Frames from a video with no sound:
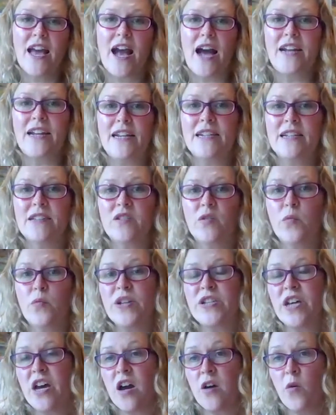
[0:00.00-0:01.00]
and it is a
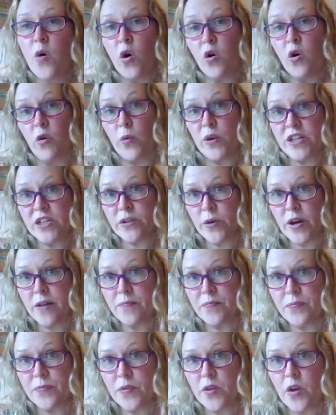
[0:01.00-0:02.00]
widow or a widower
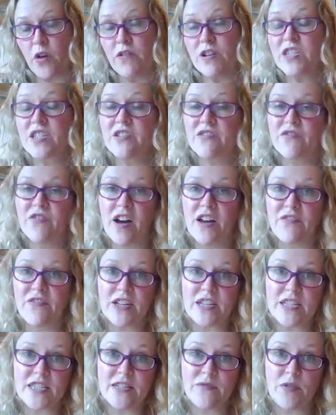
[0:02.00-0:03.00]
or a
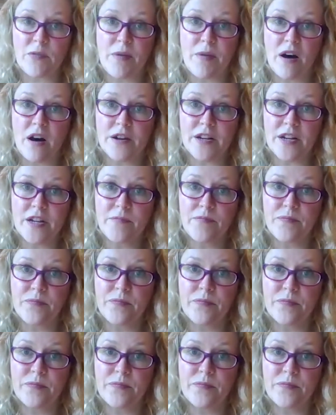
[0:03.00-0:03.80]
surviving civil partner.